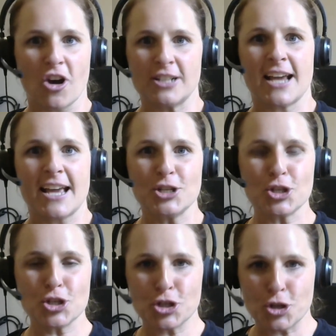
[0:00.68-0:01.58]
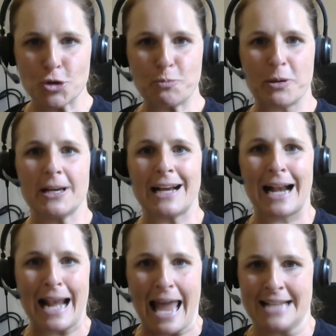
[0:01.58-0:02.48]
got a super
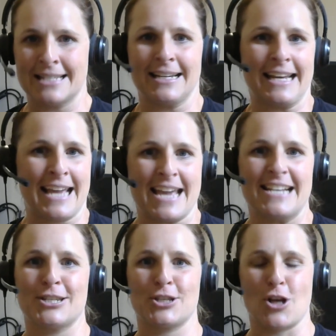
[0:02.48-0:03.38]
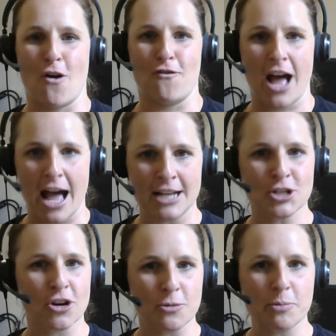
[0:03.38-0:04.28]
classic case of high
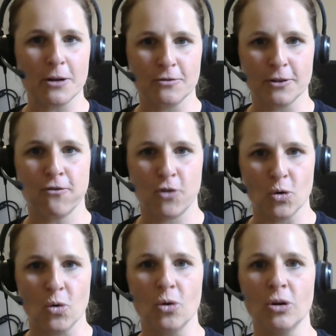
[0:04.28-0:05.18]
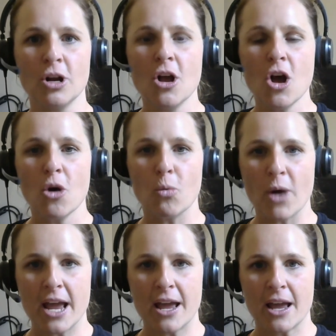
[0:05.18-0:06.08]
tone pelvic floor
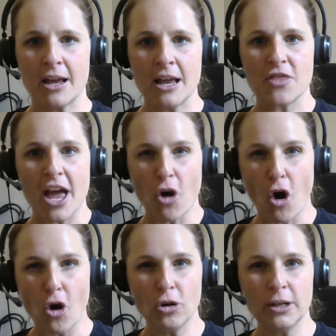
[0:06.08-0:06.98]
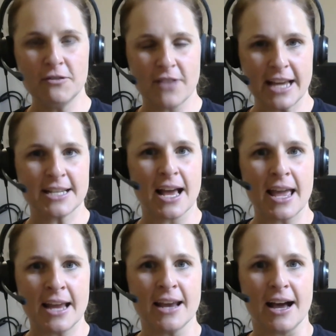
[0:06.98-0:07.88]
where that whole levator
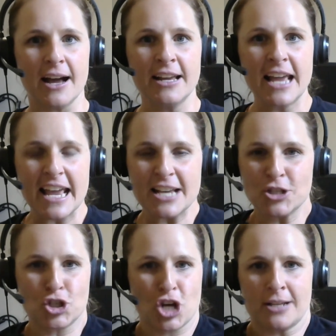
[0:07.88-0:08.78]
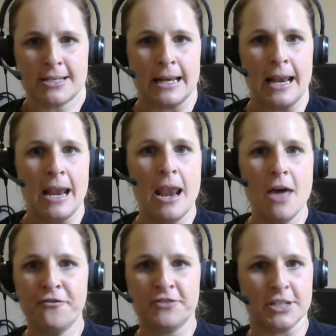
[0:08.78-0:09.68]
ani is just
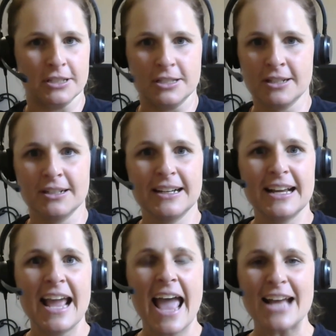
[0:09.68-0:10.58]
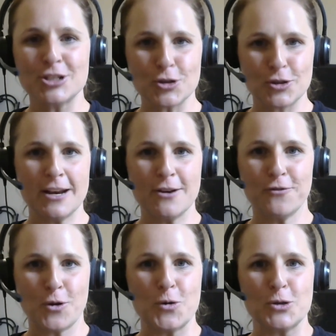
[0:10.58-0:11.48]
lifted. And so then,
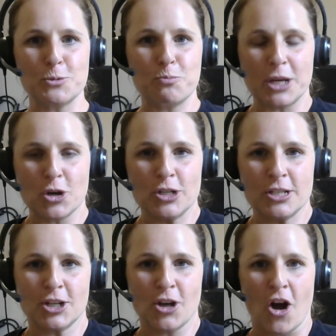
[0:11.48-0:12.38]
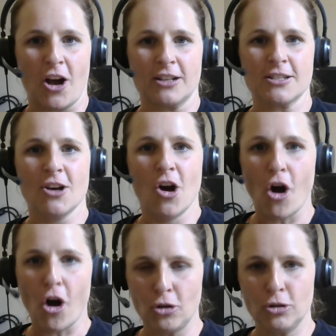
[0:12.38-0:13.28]
of course, because it can't
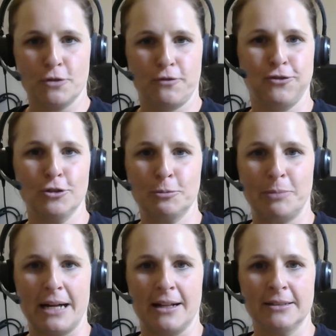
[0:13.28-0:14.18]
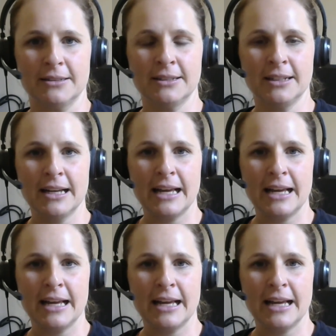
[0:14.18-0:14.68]
hold a full bowel